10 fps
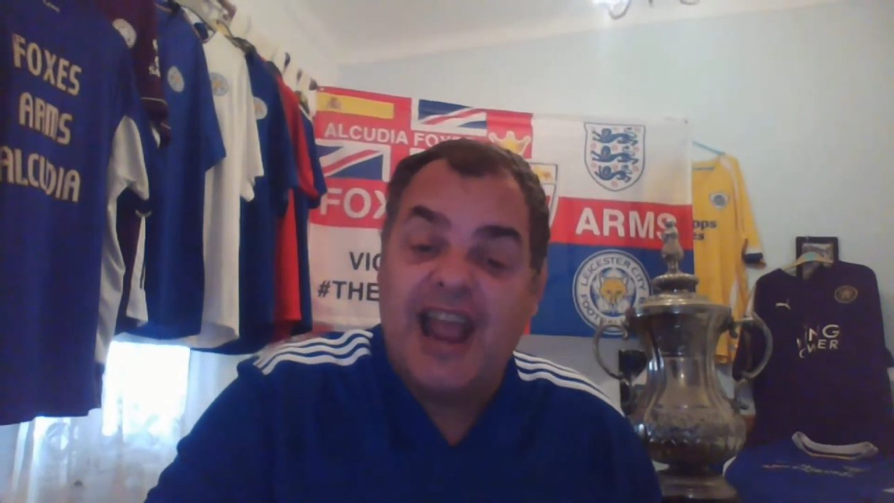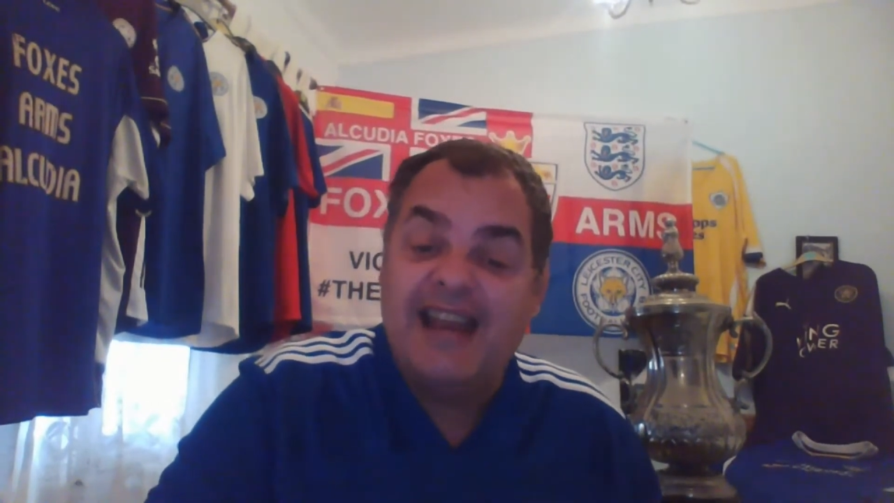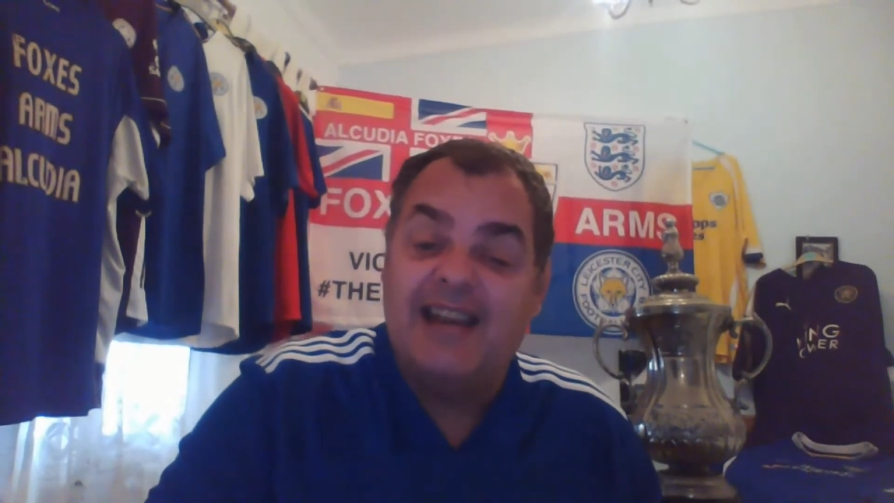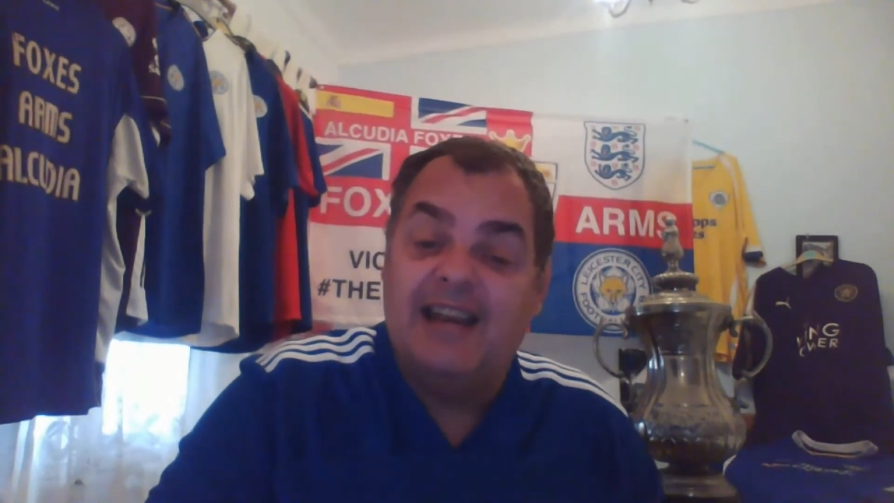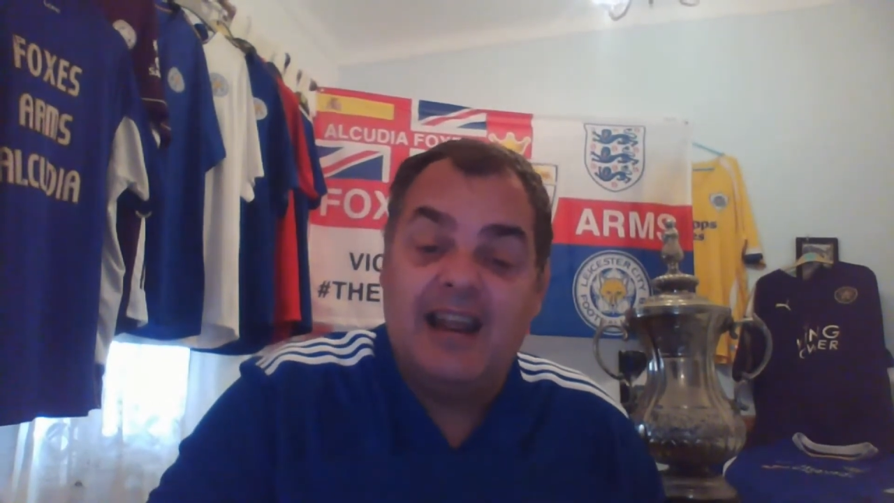It
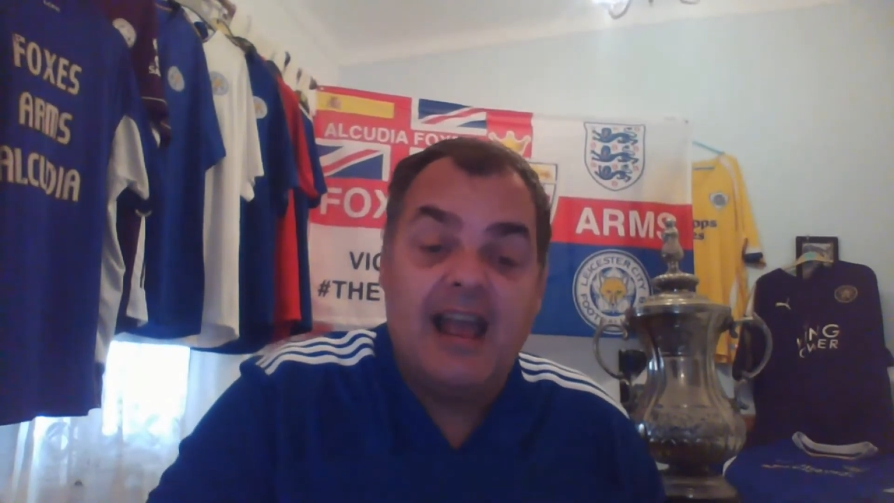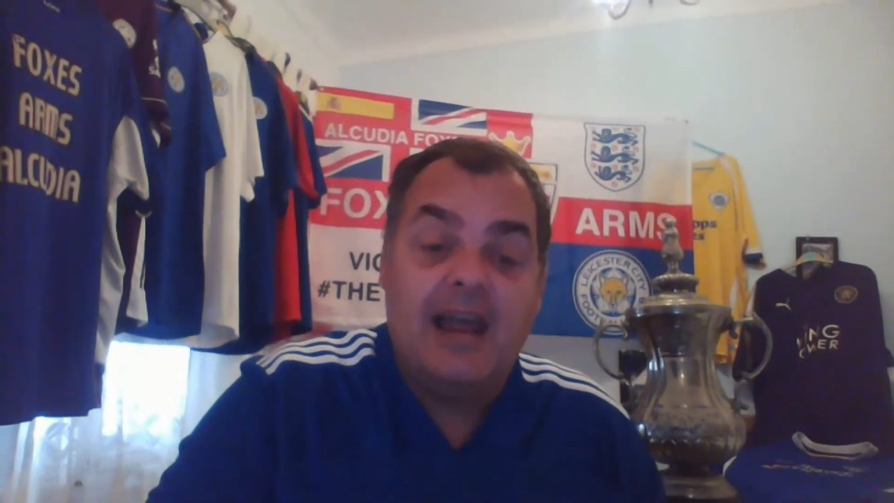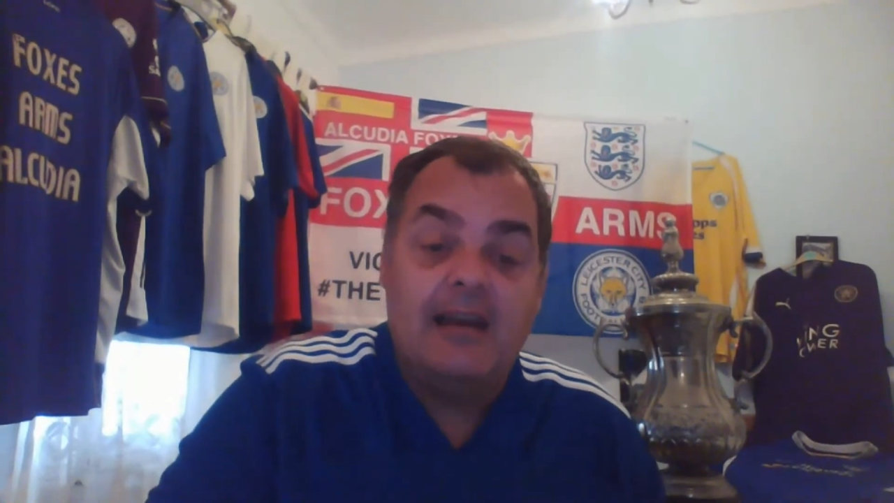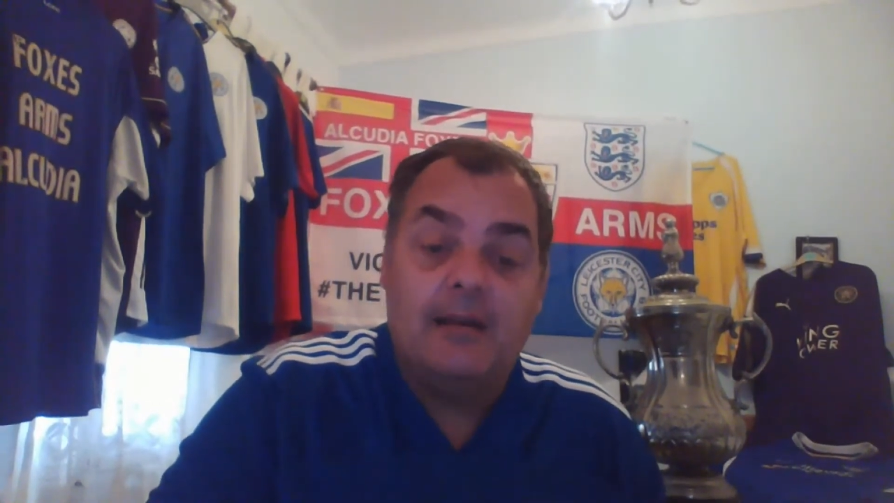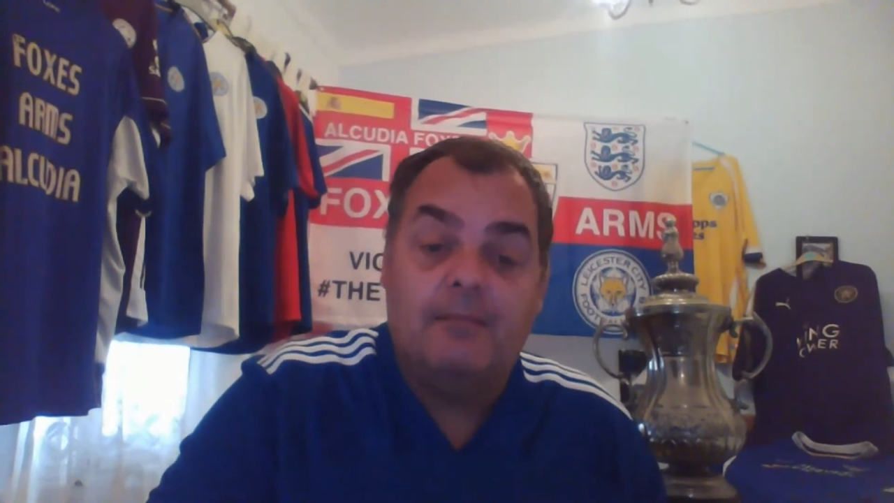ended
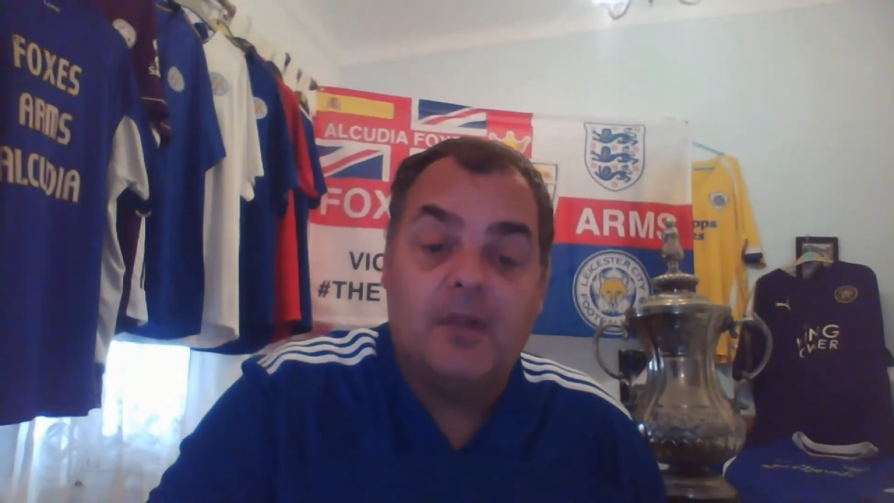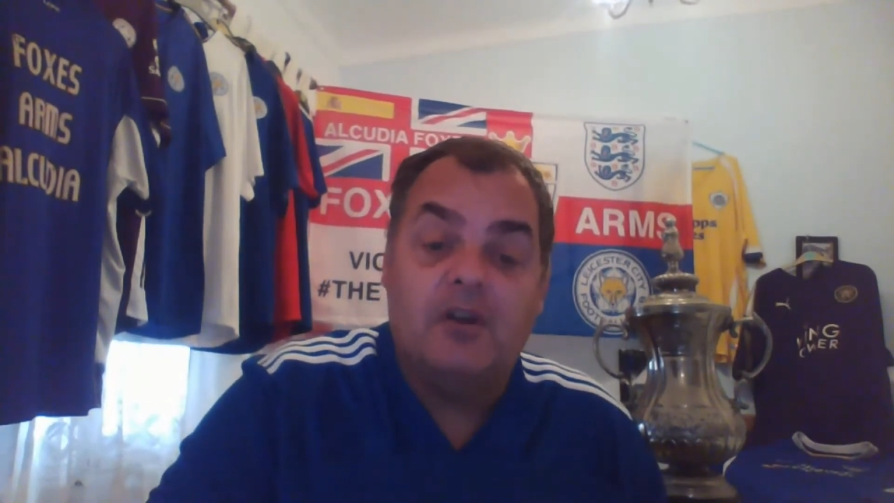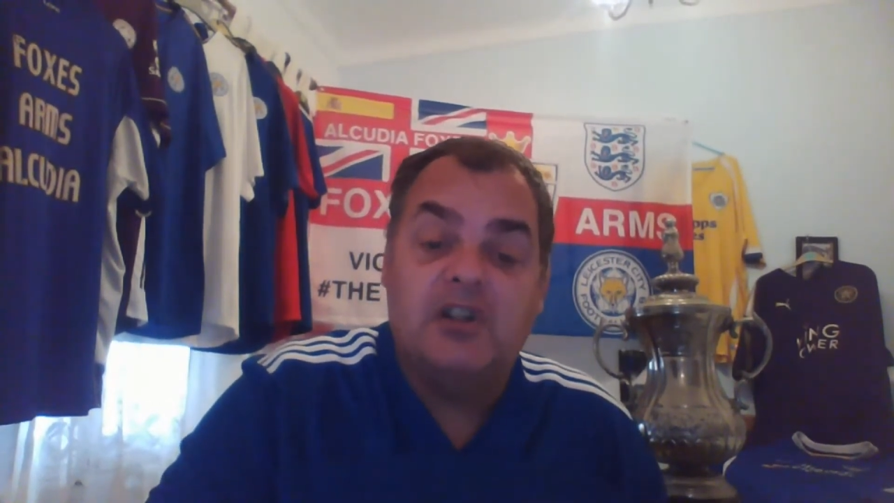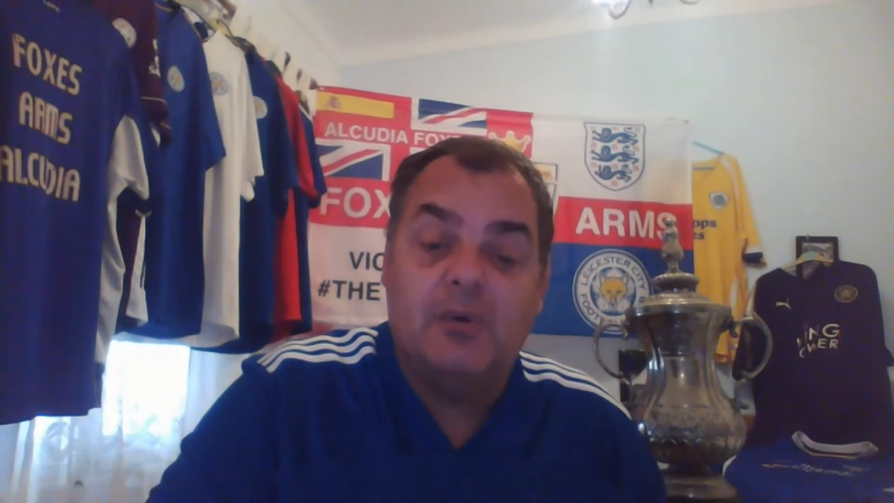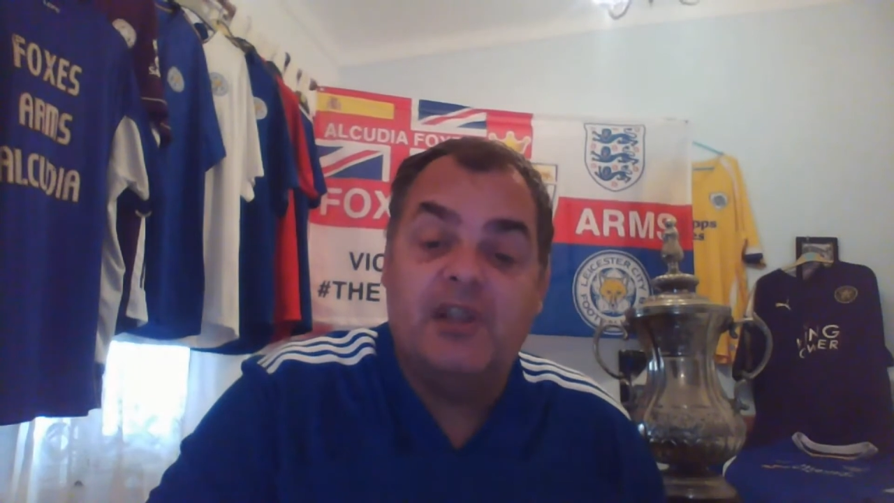and
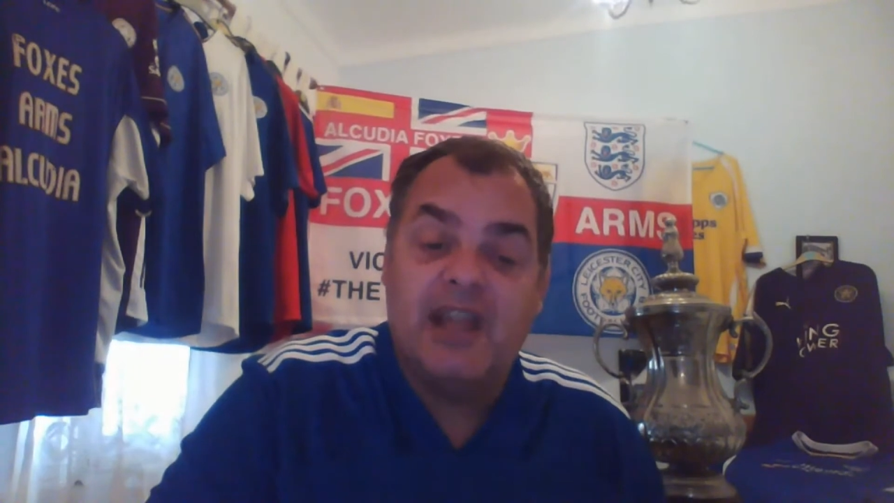until the